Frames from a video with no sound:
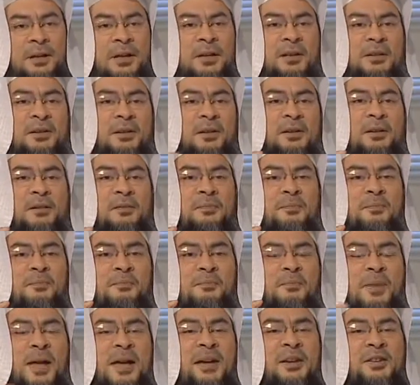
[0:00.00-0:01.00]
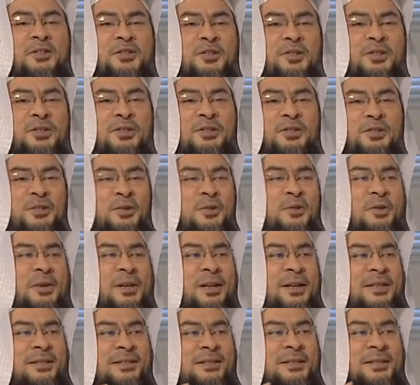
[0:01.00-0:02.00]
And her marriage
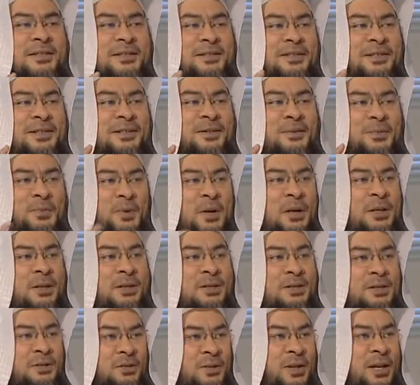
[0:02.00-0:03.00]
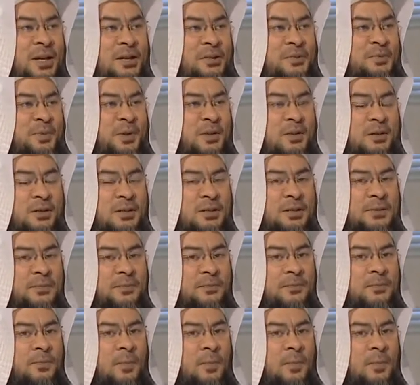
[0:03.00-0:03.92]
story is, is quite strange, because